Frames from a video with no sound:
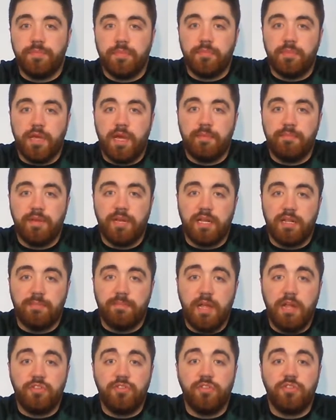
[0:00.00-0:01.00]
But I'm picking
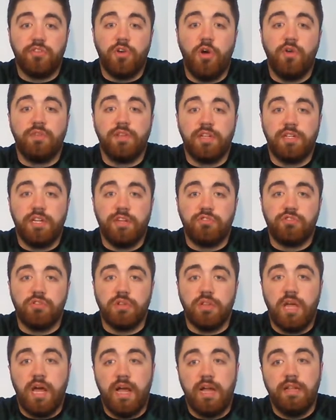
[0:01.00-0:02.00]
Patriots over the
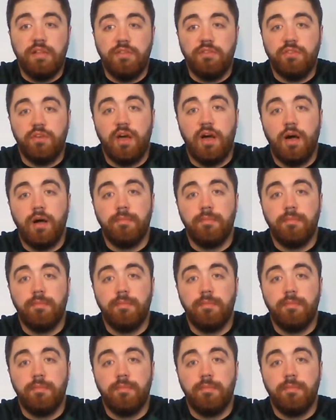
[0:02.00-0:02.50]
Detroit Lions.